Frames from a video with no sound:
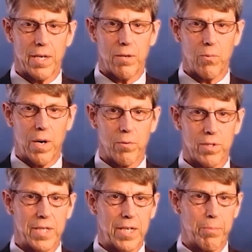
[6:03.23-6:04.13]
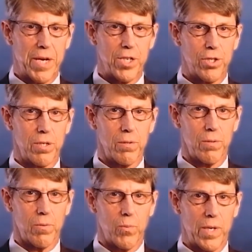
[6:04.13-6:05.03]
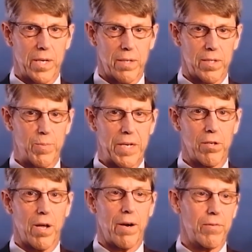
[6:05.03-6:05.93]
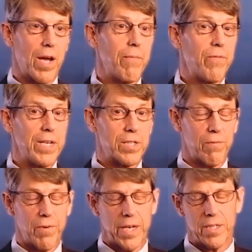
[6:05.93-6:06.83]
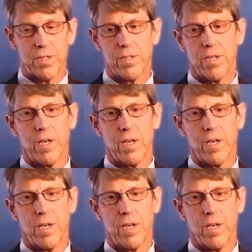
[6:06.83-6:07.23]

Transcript: while we're seeing a patient. We spend a lot of time face-to-face.